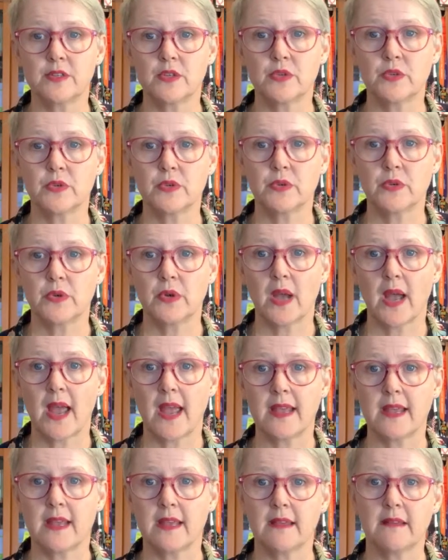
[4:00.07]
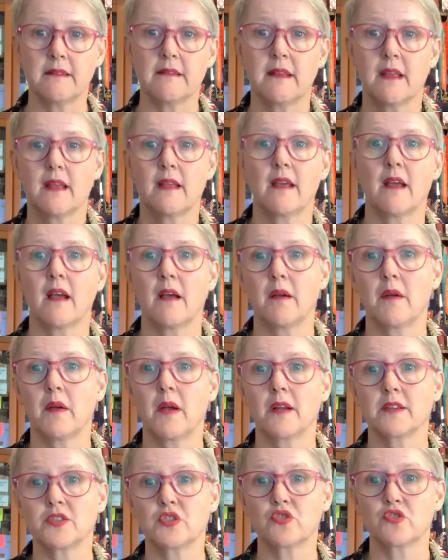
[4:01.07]
to a
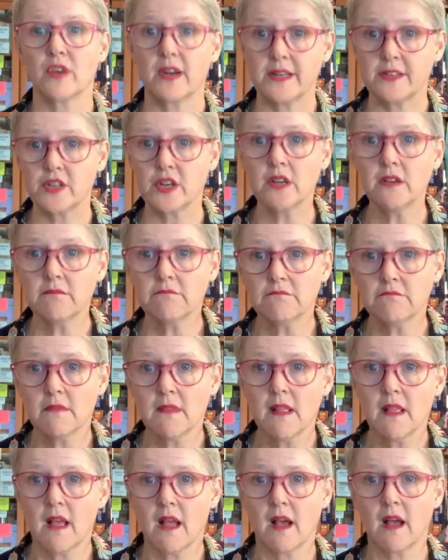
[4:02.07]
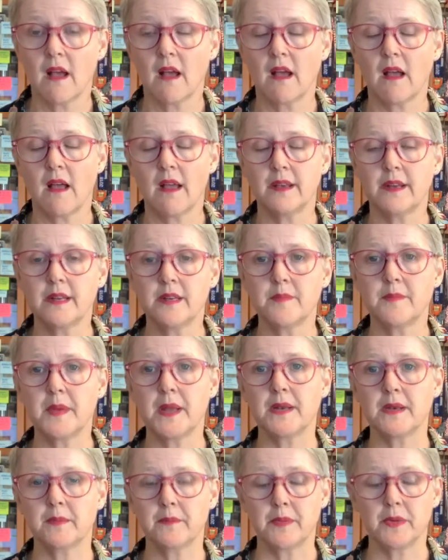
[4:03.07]
stranger, an
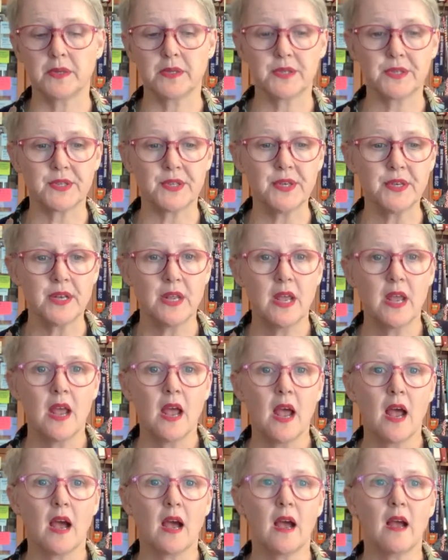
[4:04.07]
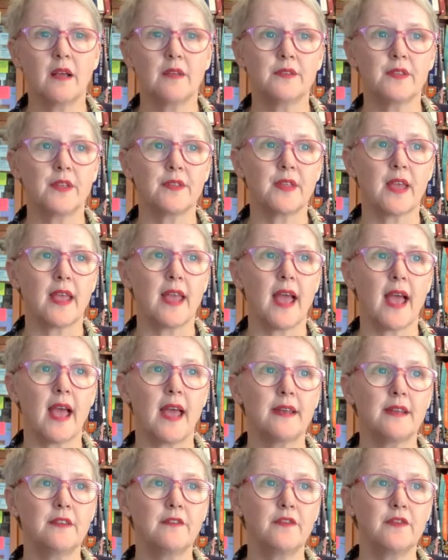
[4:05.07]
independent person, that they
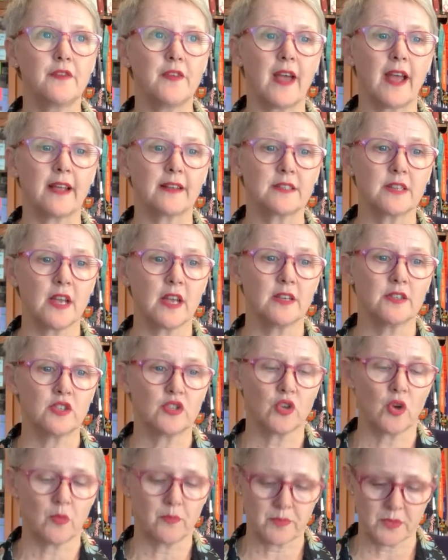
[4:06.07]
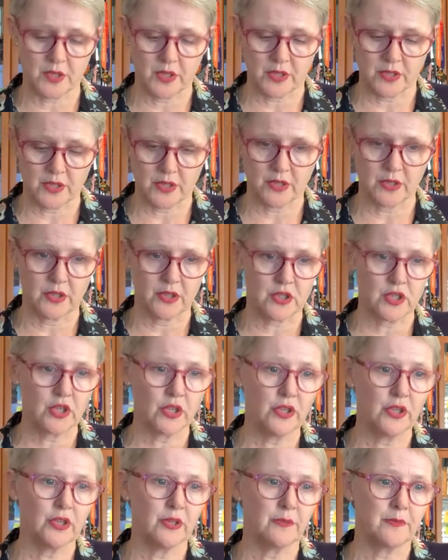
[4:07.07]
had in fact adopted the
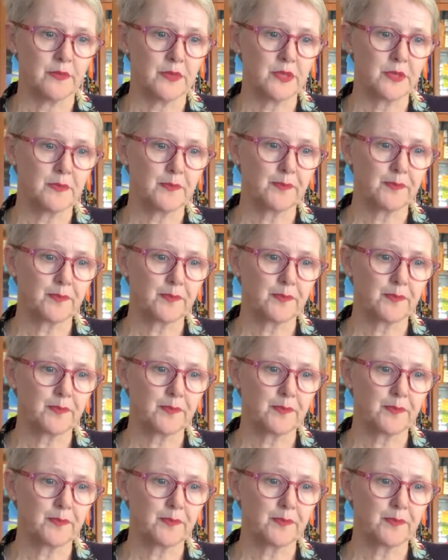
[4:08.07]
terms.